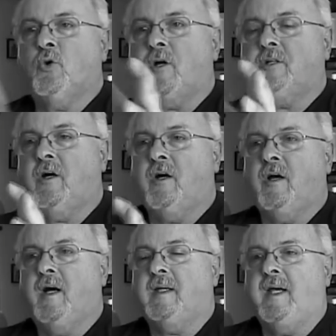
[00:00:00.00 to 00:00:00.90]
talk to
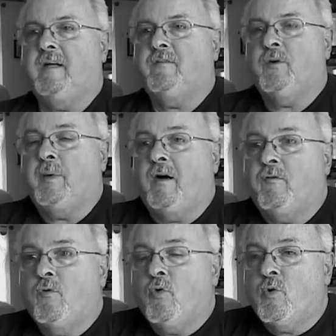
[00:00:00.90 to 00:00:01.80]
her again for
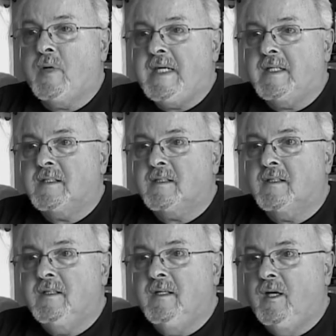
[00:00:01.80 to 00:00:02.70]
about four
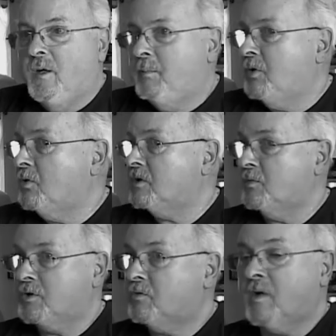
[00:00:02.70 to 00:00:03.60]
weeks
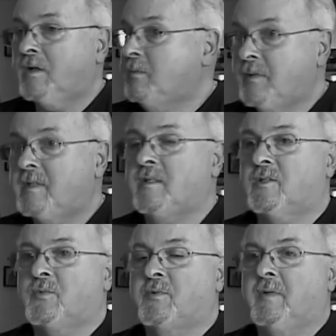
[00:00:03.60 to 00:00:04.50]
because it was strictly
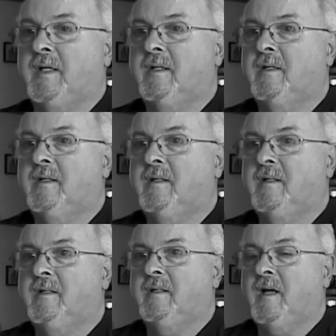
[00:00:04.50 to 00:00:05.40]
business with me.
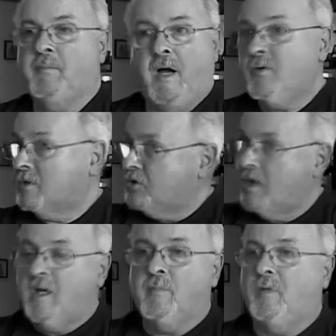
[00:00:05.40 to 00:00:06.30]
I mean, I was a
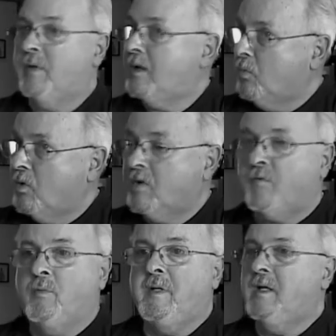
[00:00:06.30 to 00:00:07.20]
gentleman. We had a
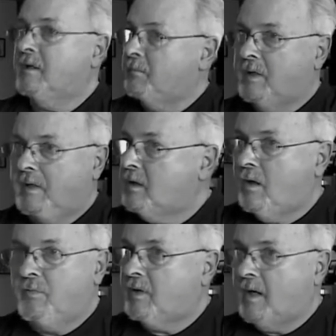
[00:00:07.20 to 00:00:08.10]
wonderful meal, but
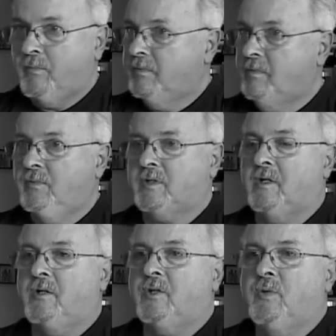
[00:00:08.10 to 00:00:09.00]
you know, I, it
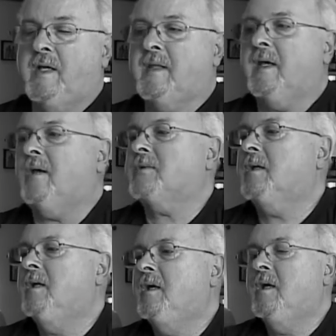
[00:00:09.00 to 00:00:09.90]
was nothing to do with anything
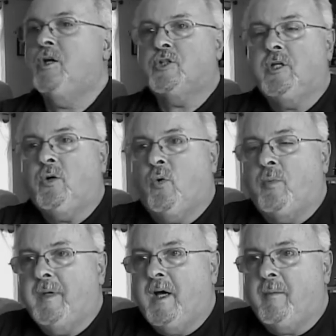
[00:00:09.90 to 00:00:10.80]
else. She
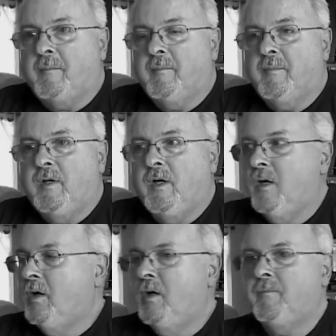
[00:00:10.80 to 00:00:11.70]
called me up.
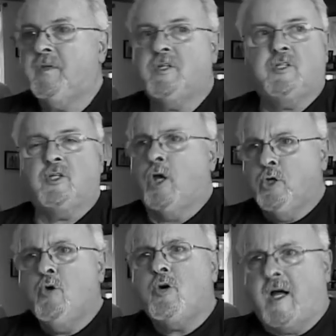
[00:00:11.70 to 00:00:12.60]
She
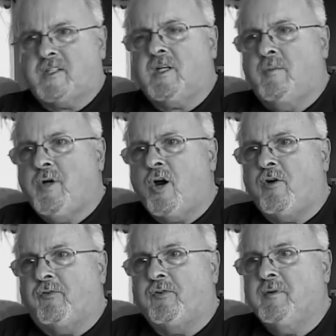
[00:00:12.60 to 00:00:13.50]
says, "You got some
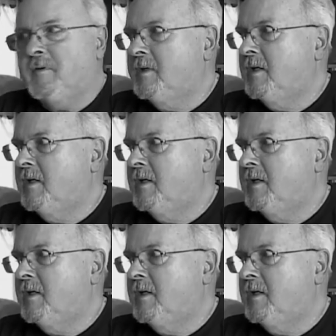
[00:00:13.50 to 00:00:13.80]
nerve."